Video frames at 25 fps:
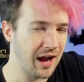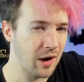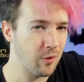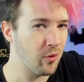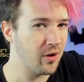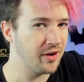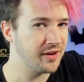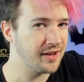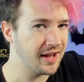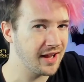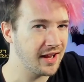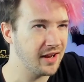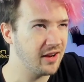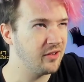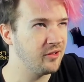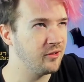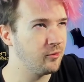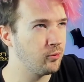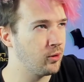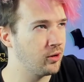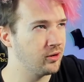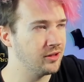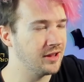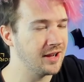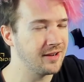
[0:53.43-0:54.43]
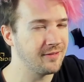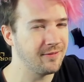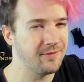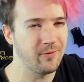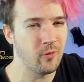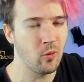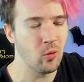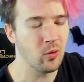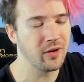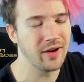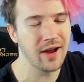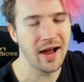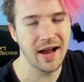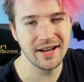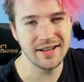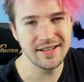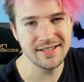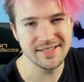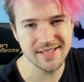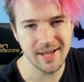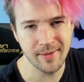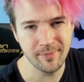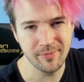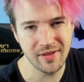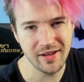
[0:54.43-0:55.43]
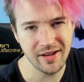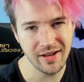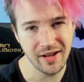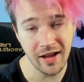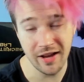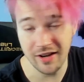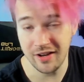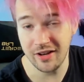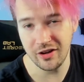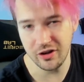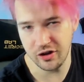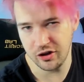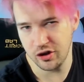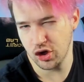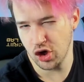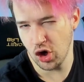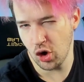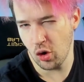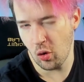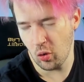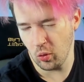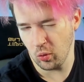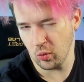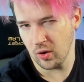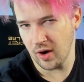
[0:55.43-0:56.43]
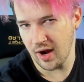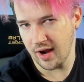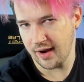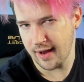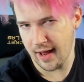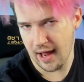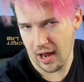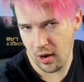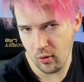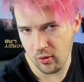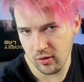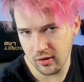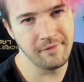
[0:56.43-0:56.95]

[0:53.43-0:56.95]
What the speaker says: I wanted to hit and we were like 490 something. And you know where we're at now?